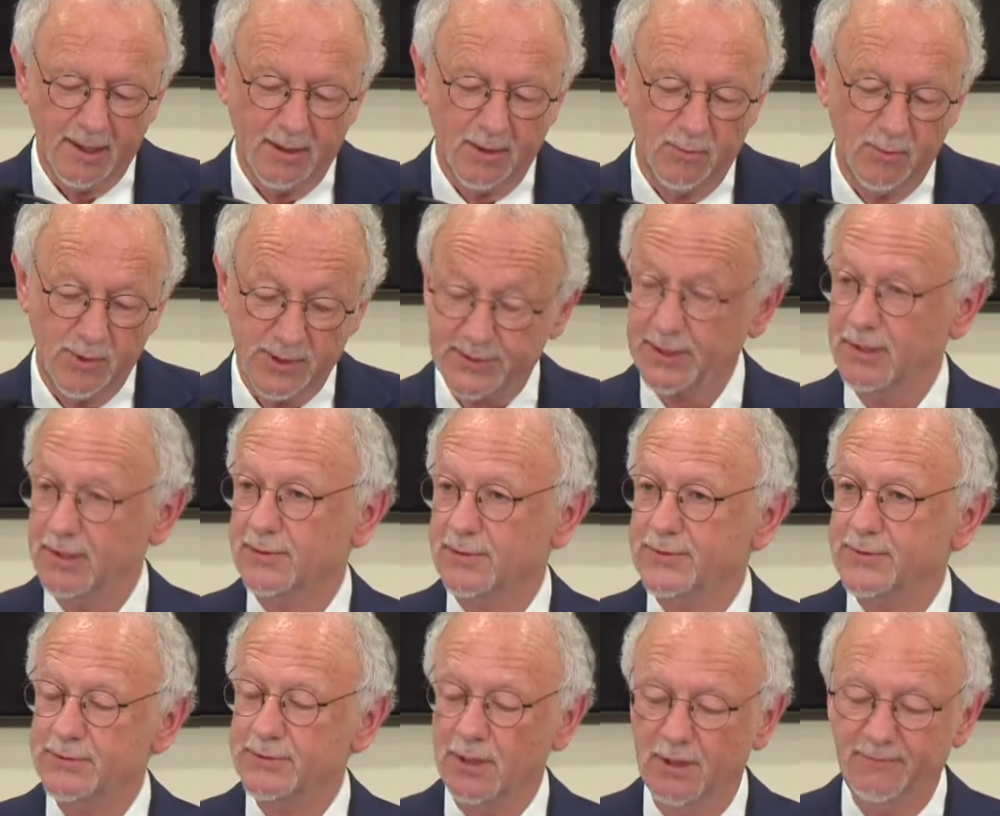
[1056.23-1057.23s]

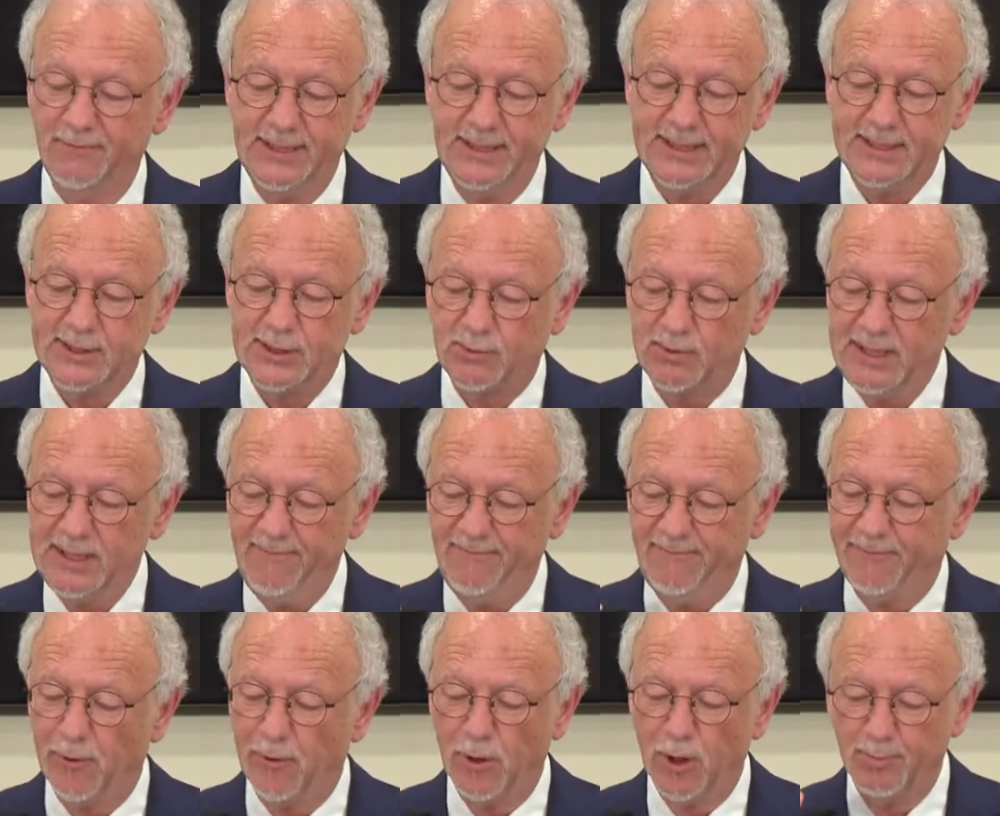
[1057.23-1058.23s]
results of an extreme
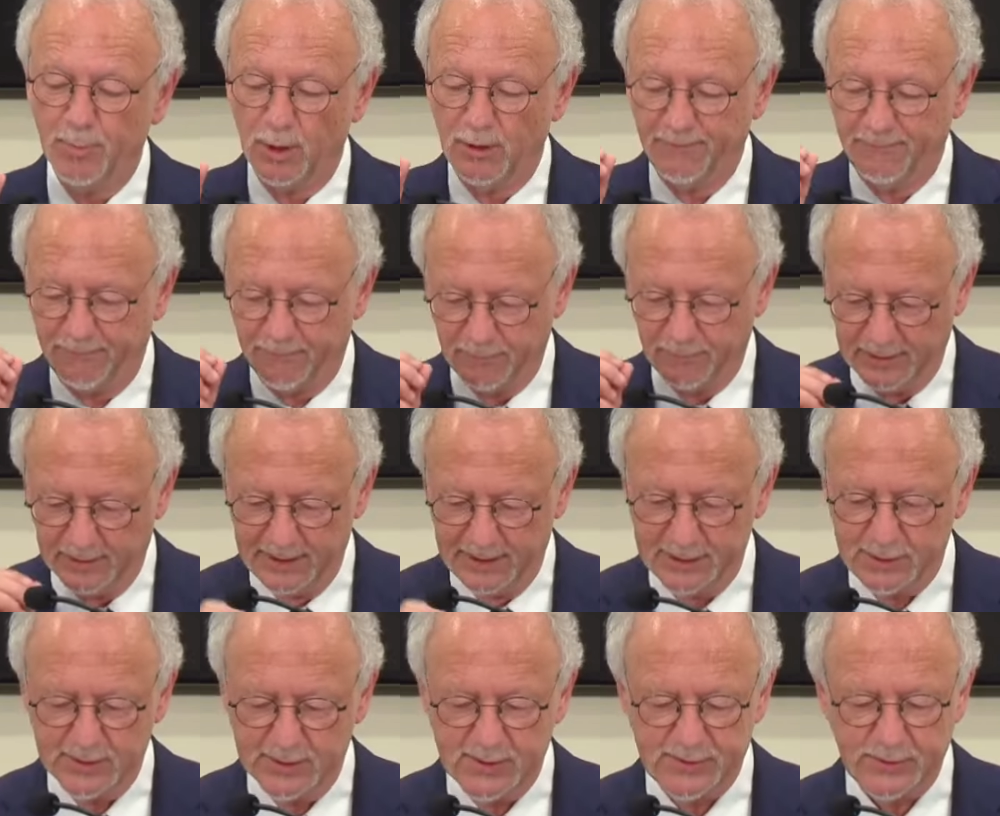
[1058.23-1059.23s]
form of
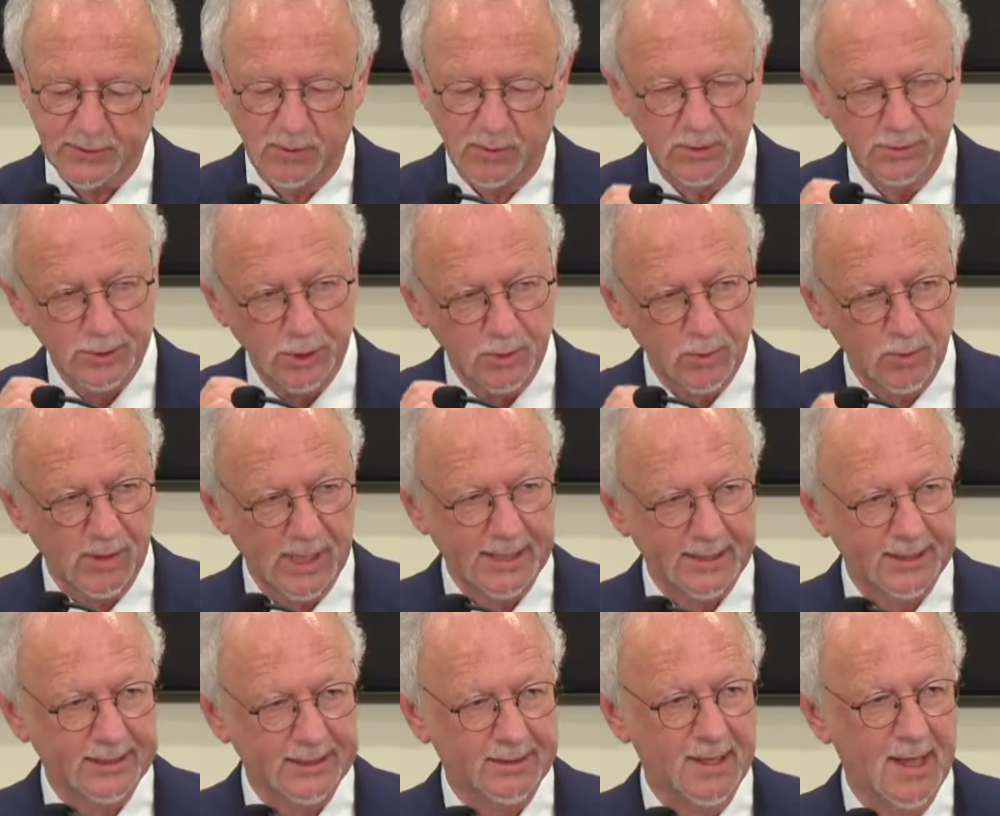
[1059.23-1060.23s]
religious
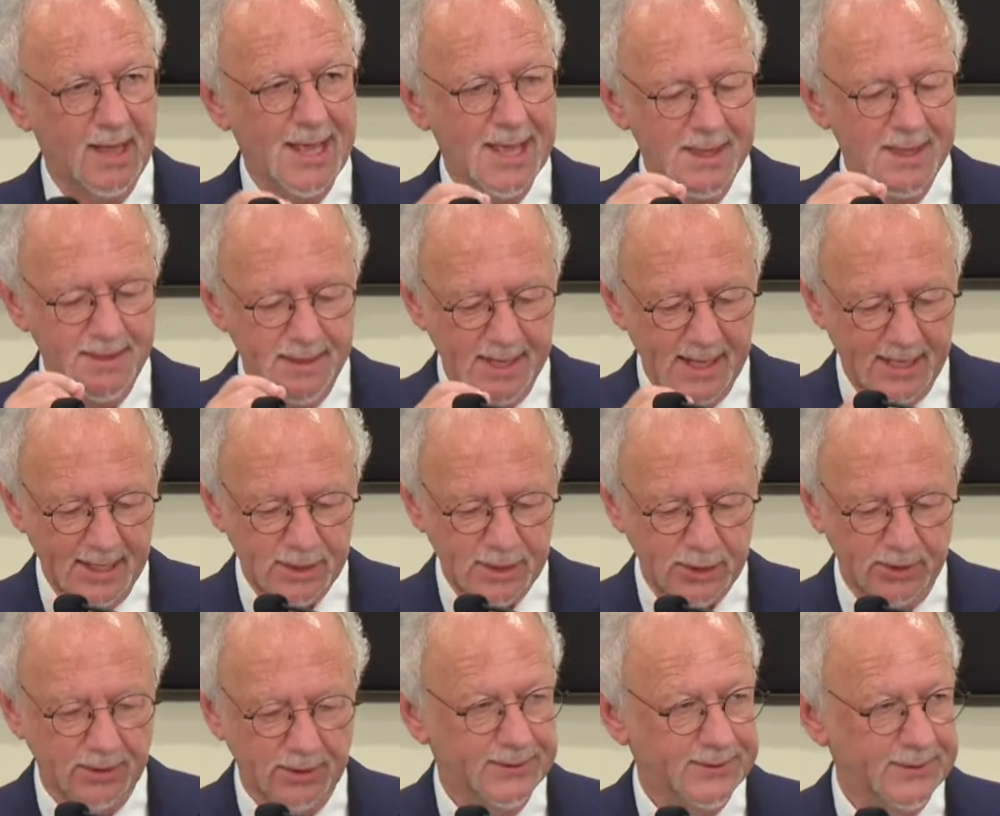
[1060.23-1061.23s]
autocratic
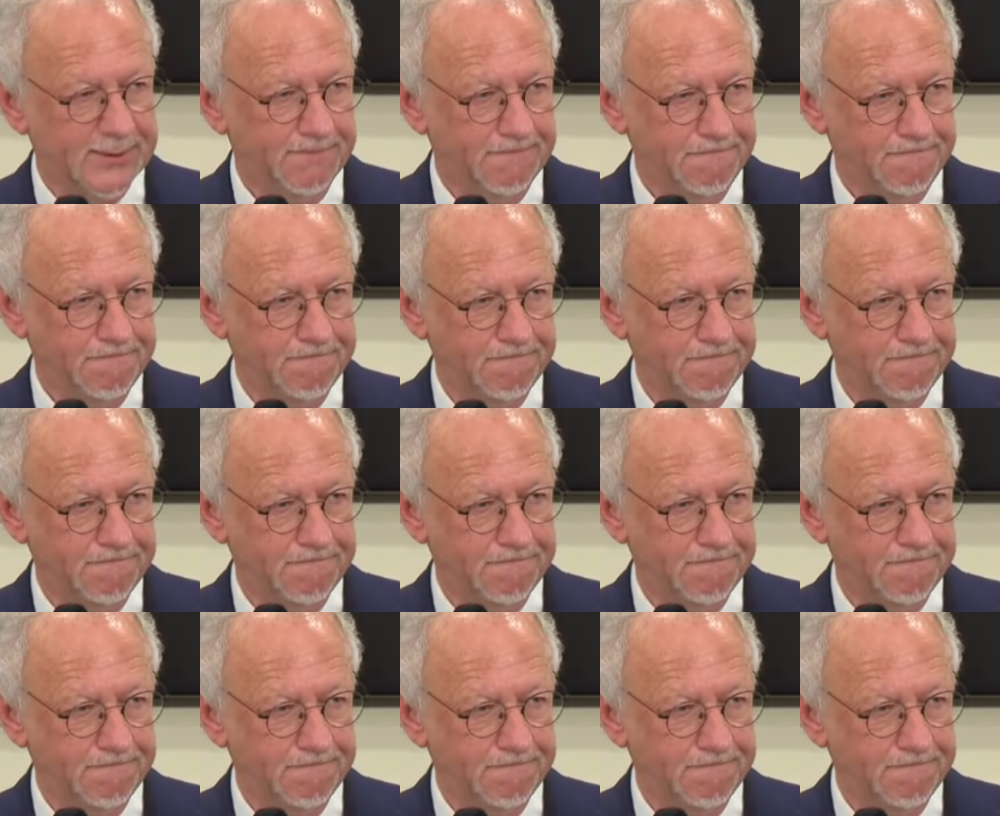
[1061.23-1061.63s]
nationalism